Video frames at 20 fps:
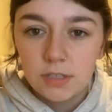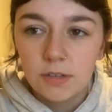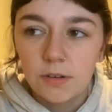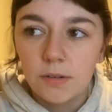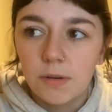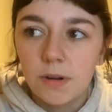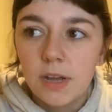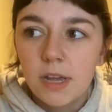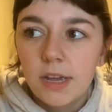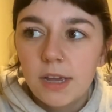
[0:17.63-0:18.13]

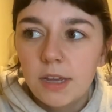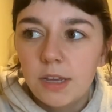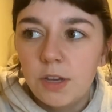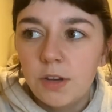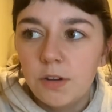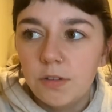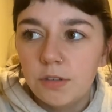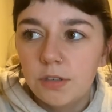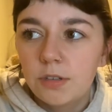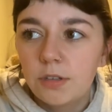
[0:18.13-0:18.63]
So
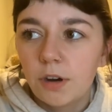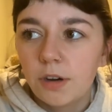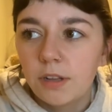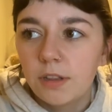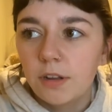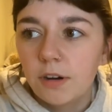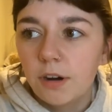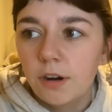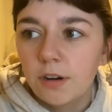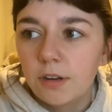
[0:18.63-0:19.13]
you started
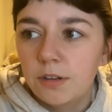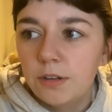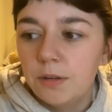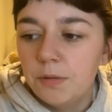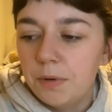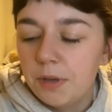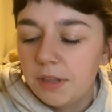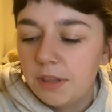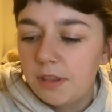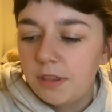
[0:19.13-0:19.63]
the article
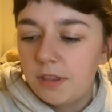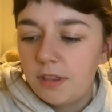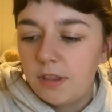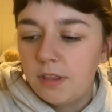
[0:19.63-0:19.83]
with